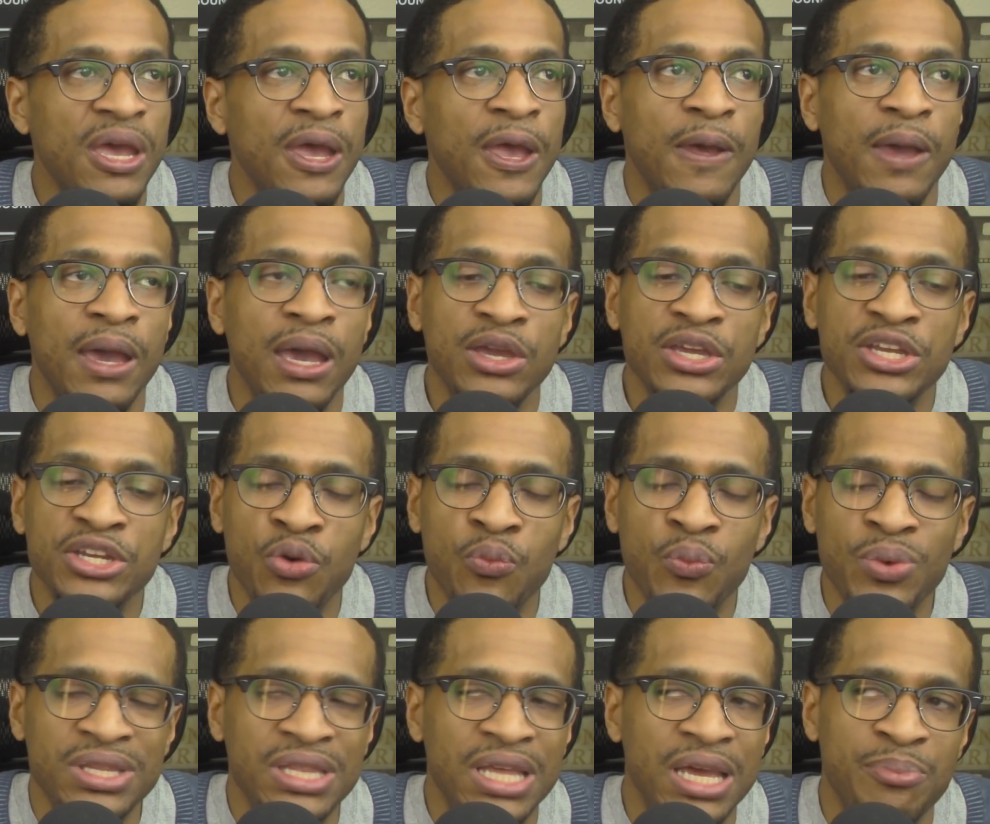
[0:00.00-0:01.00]
And, you know,
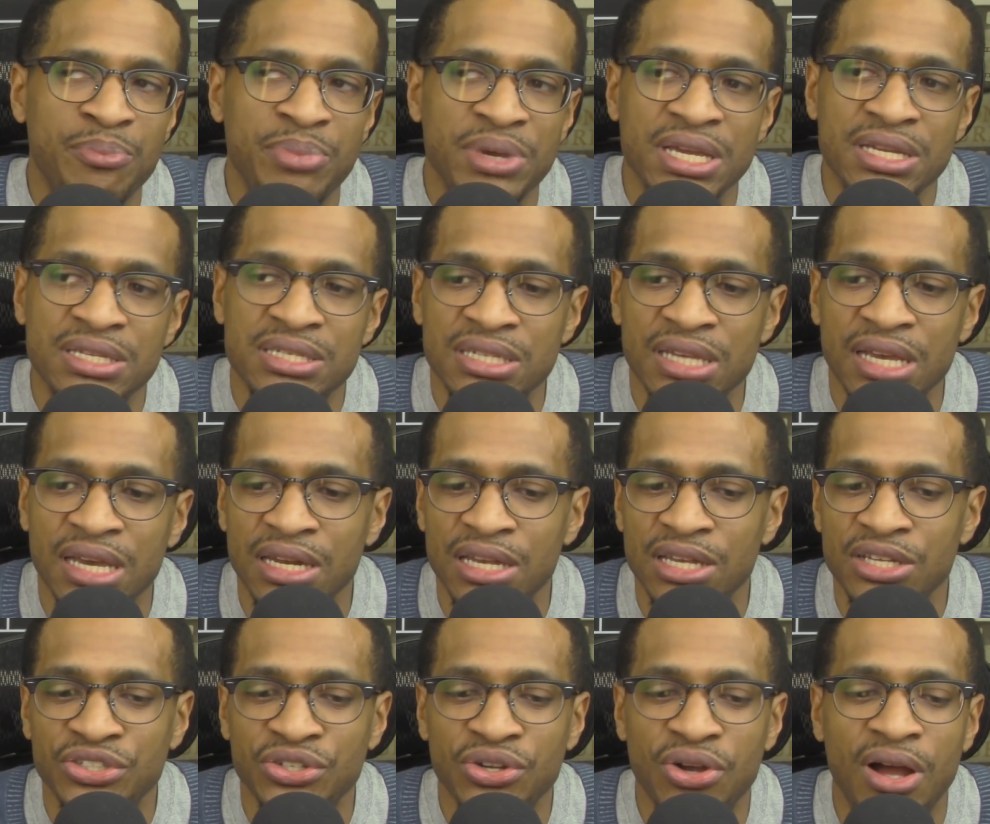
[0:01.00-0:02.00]
with that being said,
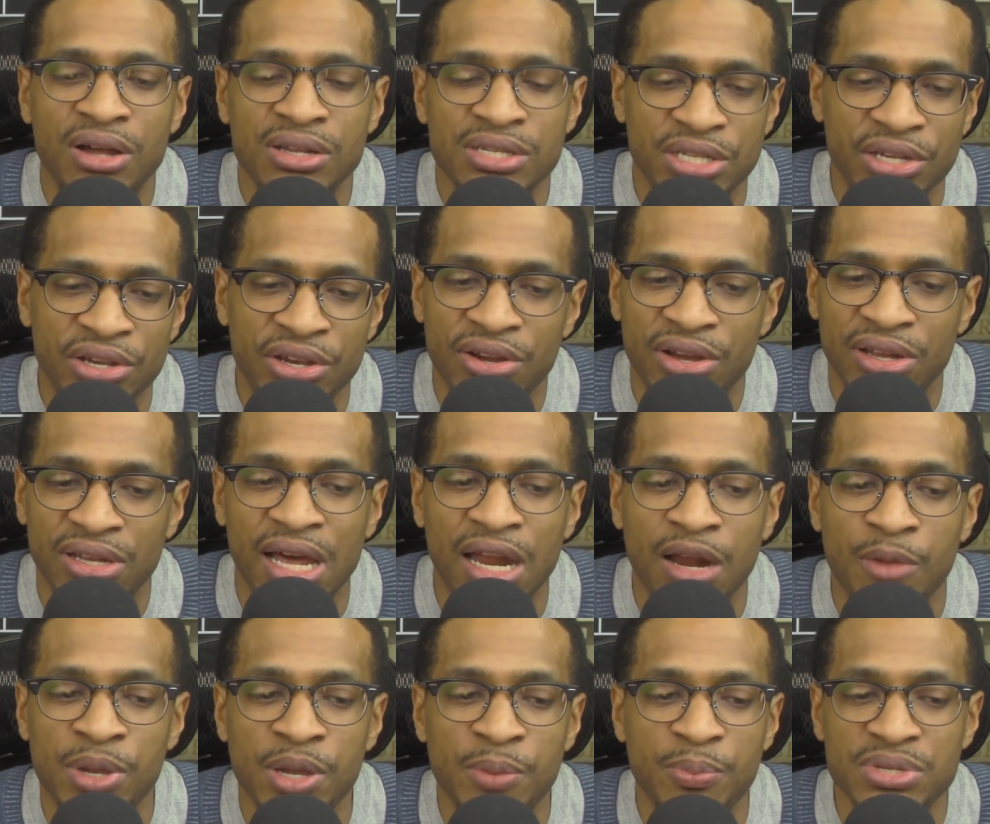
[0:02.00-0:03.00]
is you also hear a lot
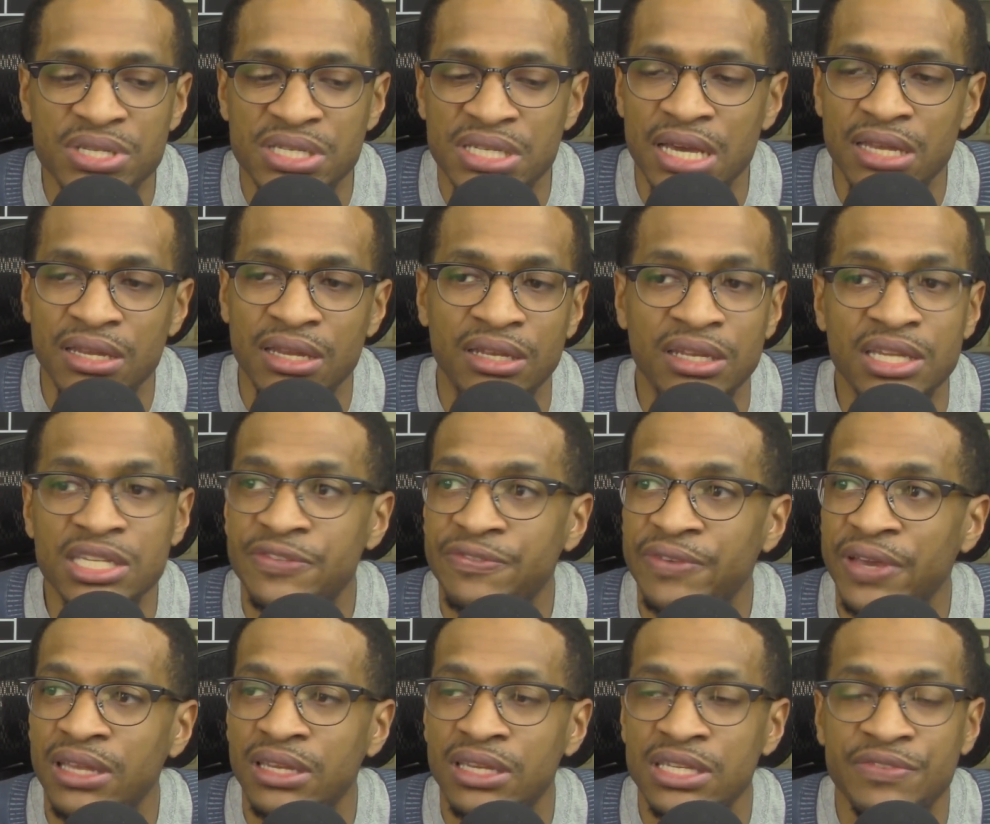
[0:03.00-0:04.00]
of people saying that this
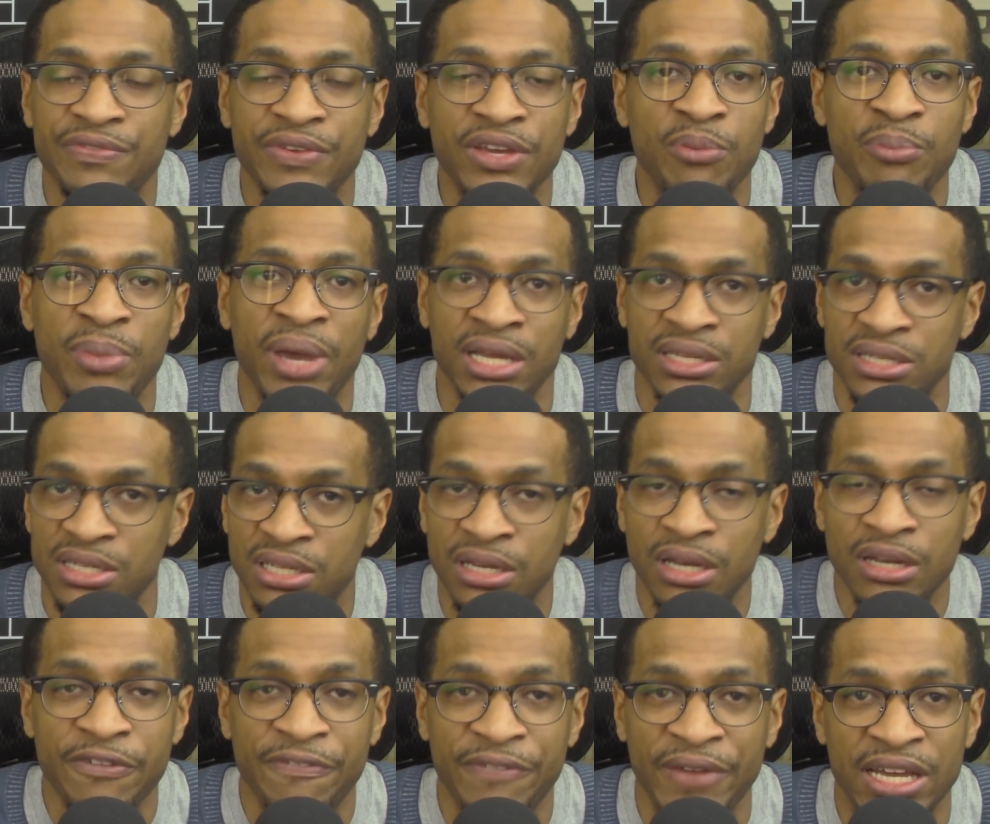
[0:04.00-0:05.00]
this film has a
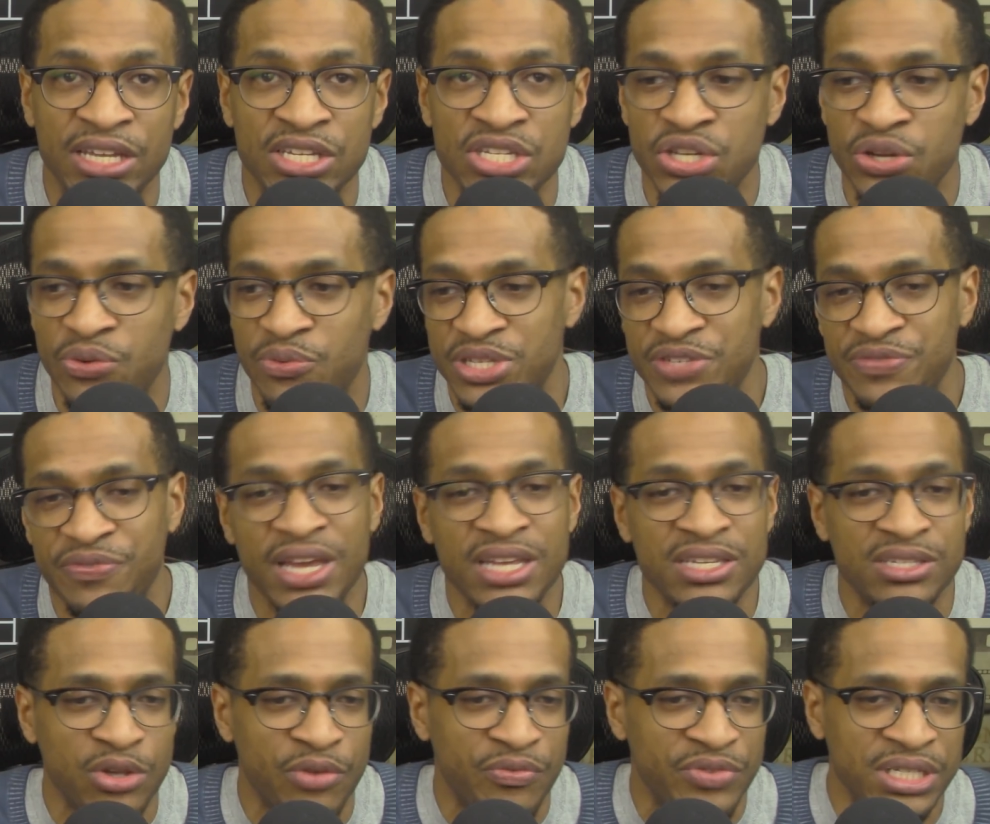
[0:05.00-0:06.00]
ton of fan service, fan
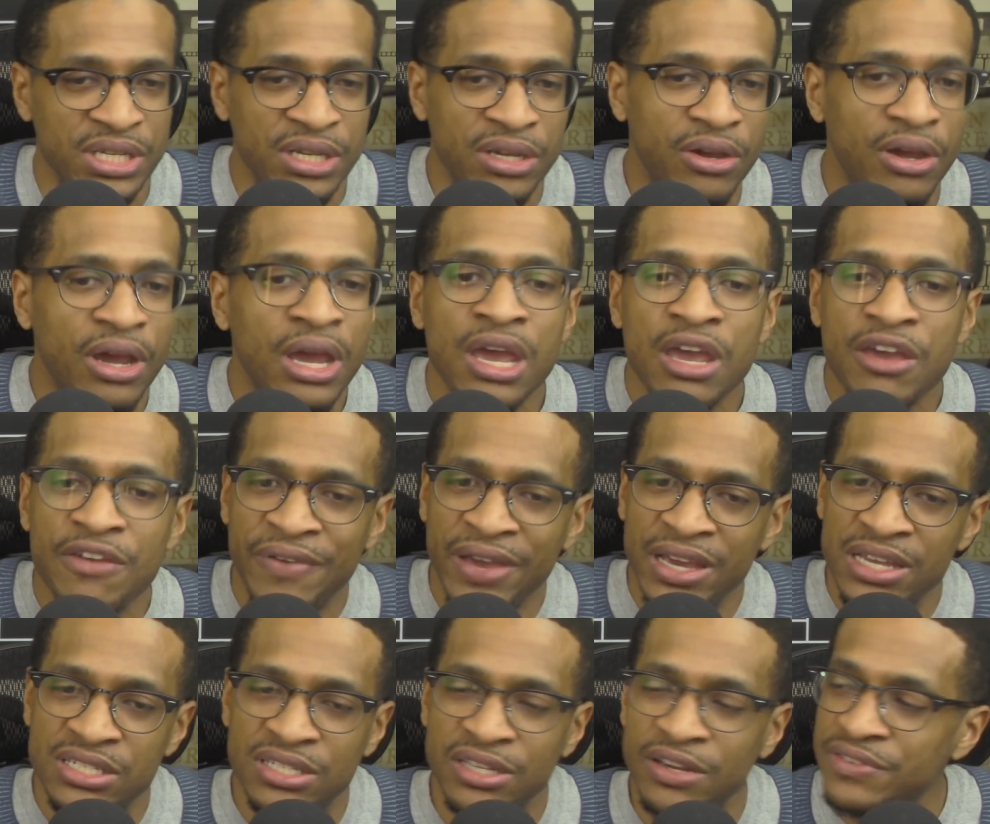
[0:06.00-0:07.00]
service here,
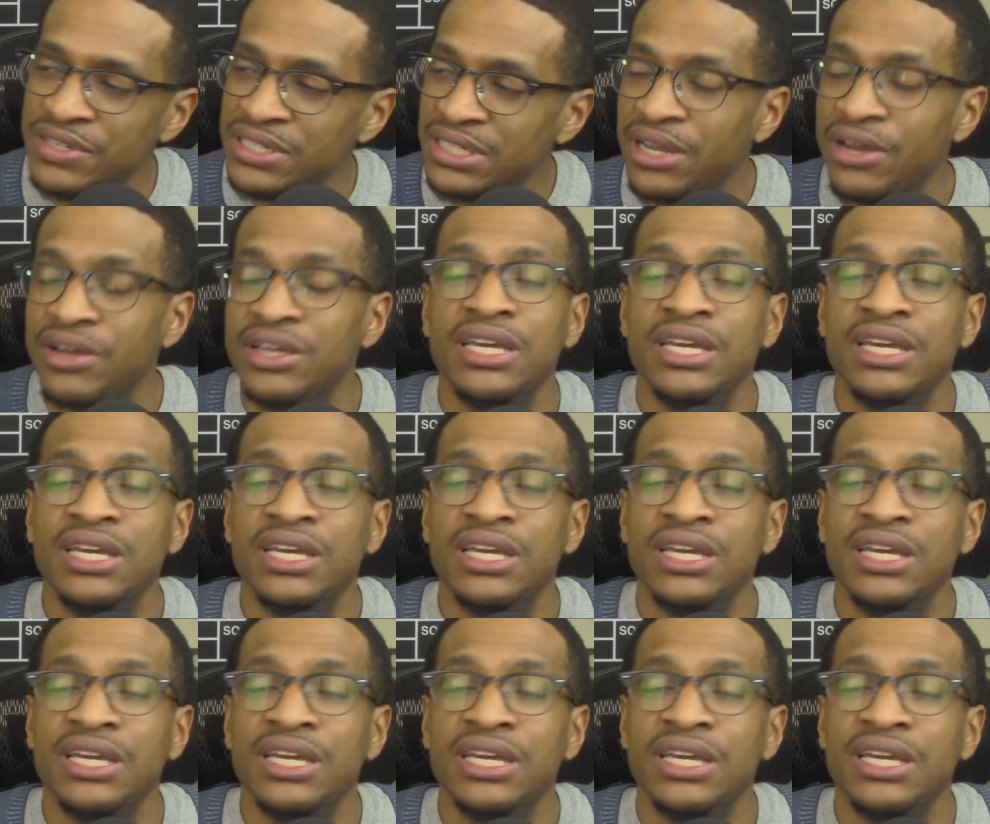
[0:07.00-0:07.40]
fan service there.